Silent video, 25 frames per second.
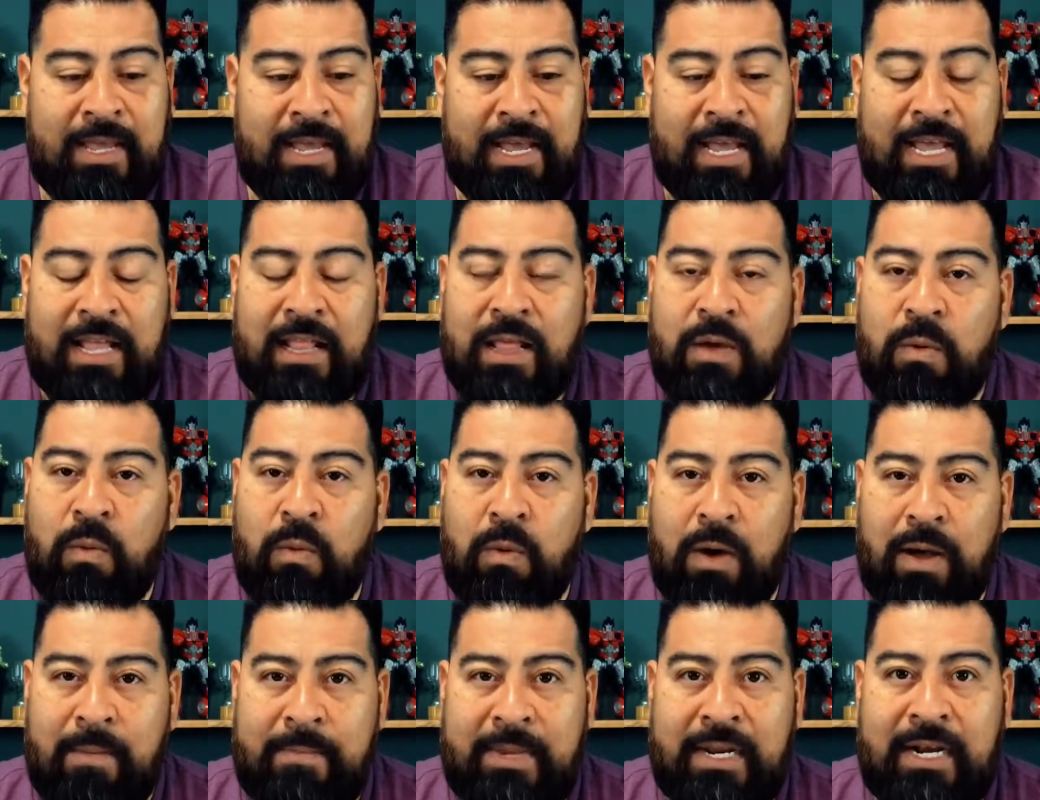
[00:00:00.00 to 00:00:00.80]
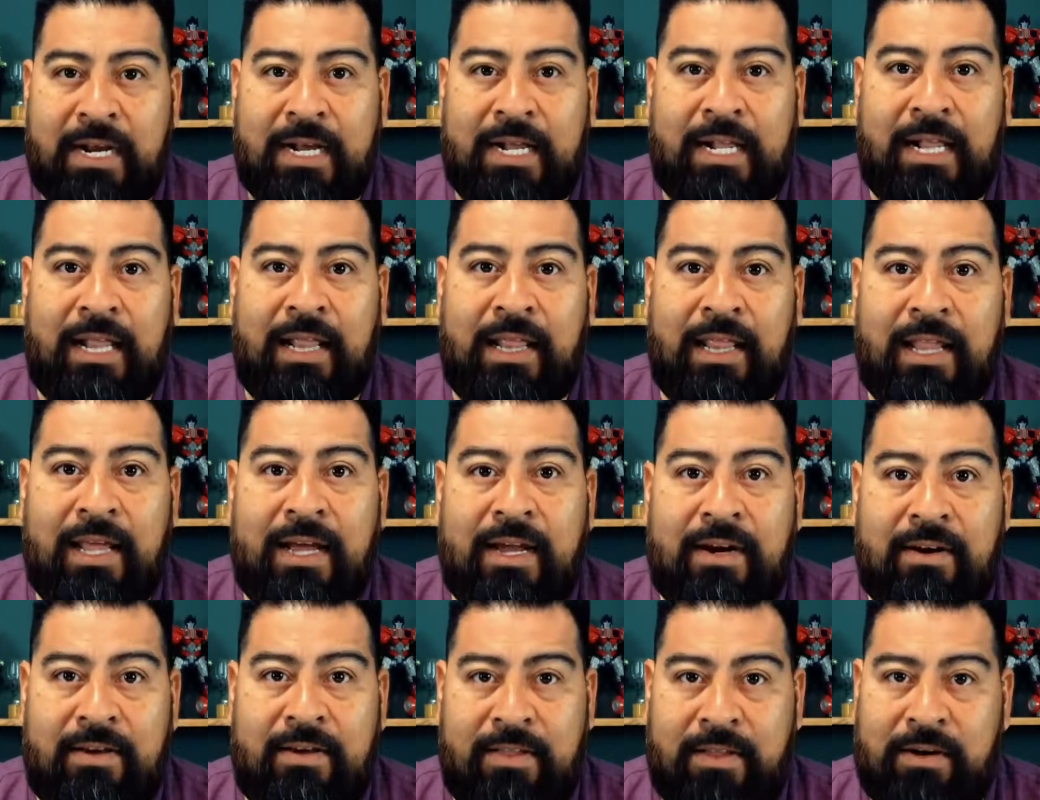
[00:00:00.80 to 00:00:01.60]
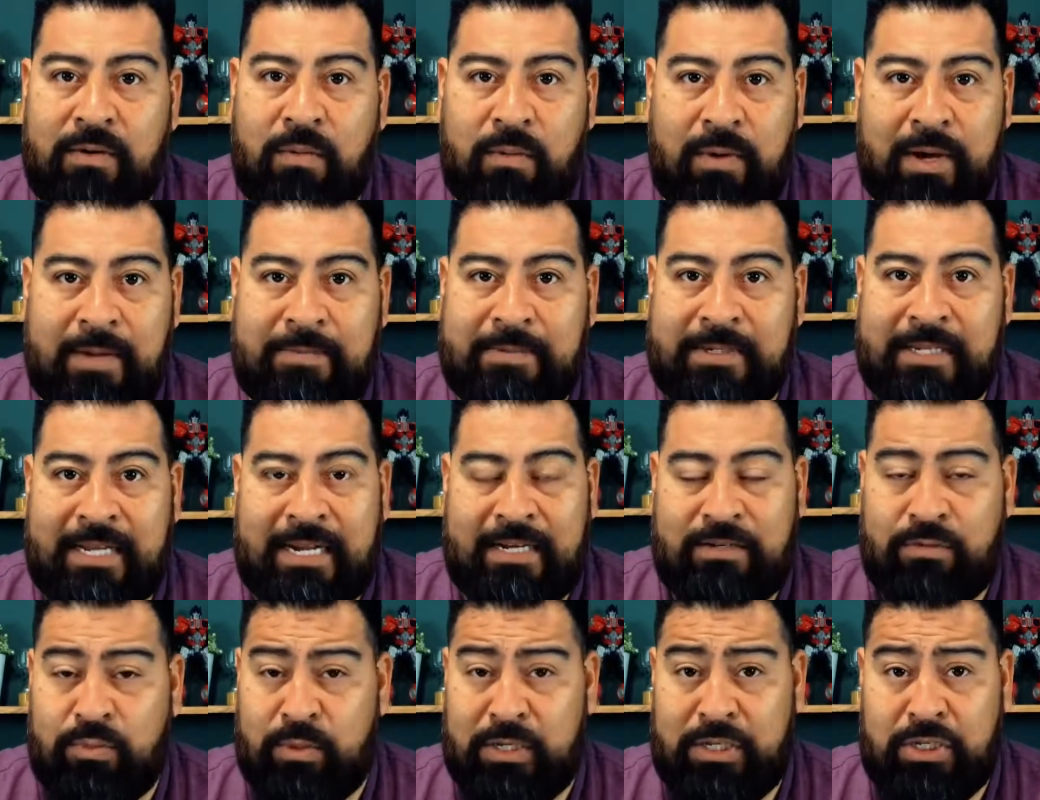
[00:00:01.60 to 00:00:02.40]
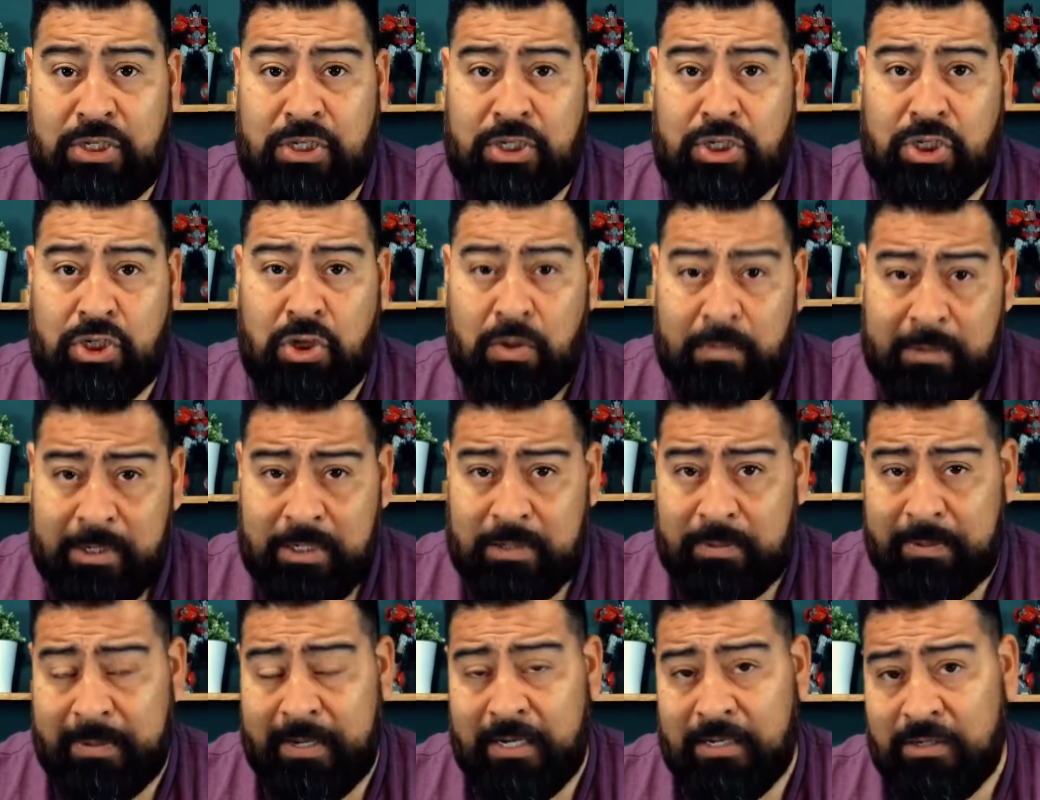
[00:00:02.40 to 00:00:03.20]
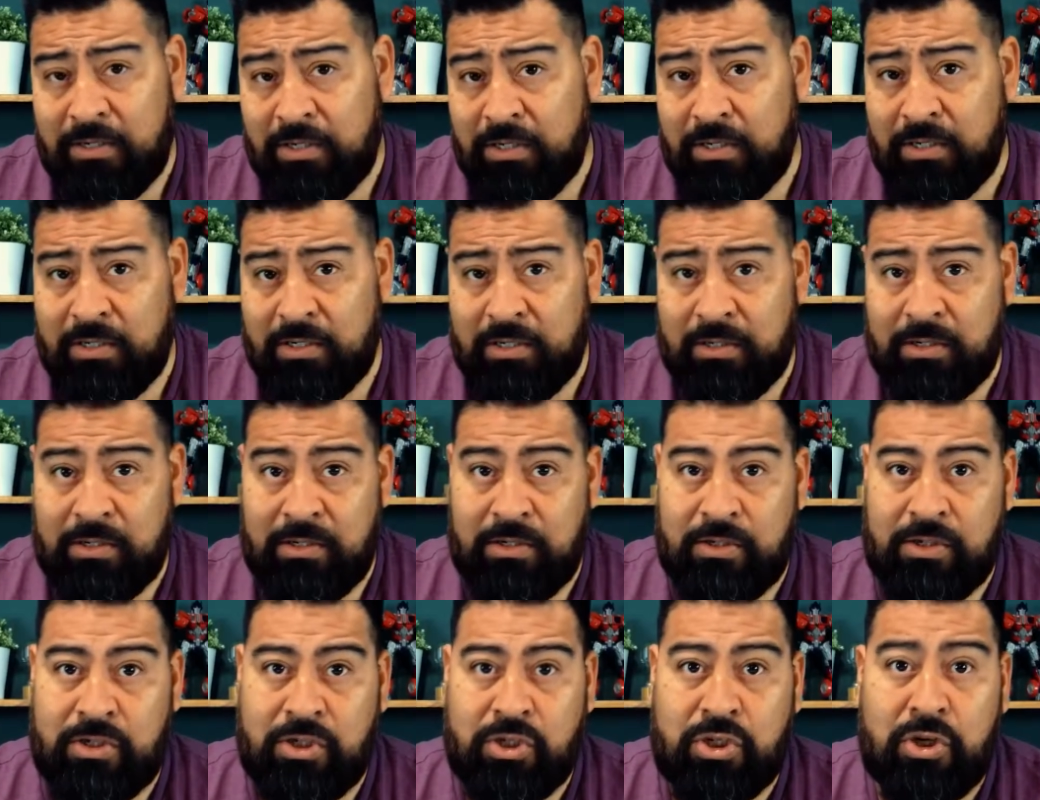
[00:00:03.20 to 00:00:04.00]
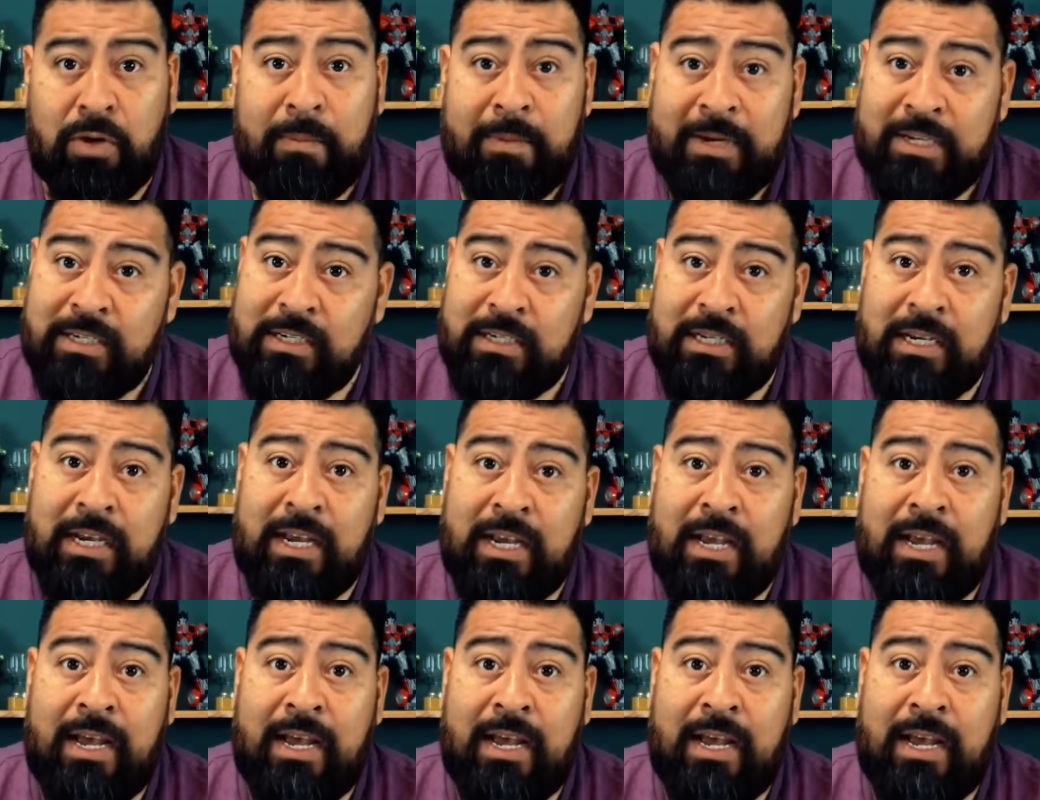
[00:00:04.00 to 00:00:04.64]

and they want me to clutter their website with so much pictures and so much